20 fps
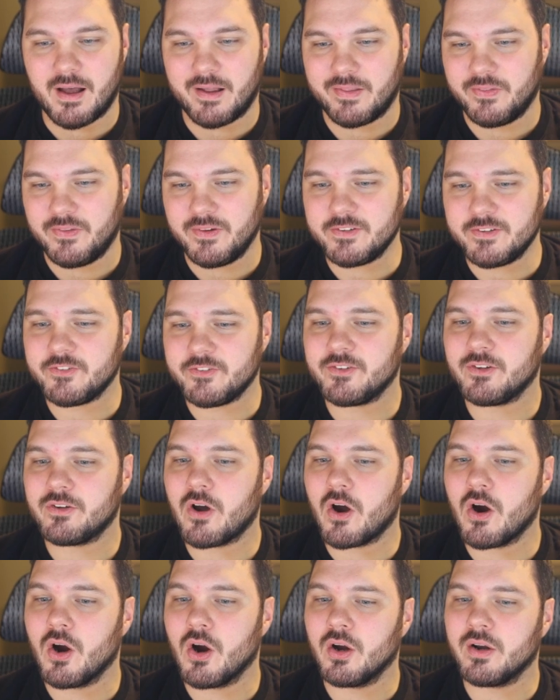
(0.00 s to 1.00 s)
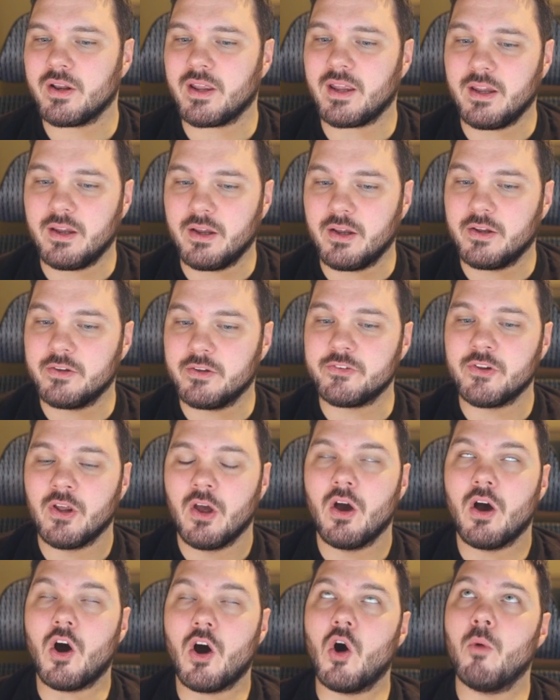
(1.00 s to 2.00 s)
This card is
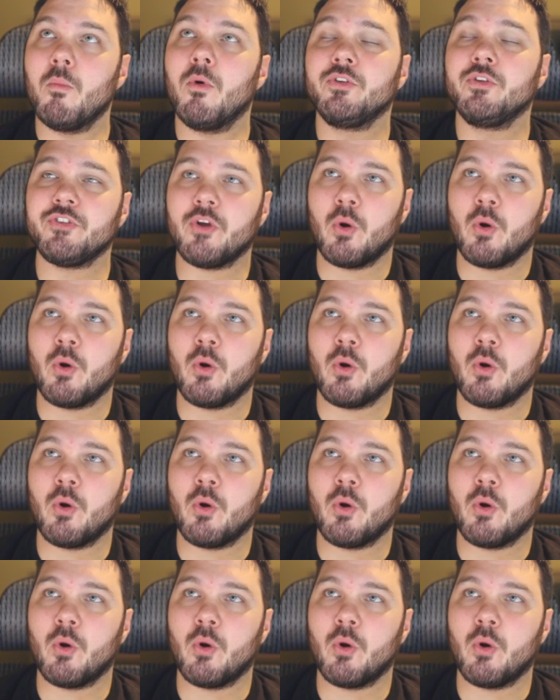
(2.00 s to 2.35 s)
almost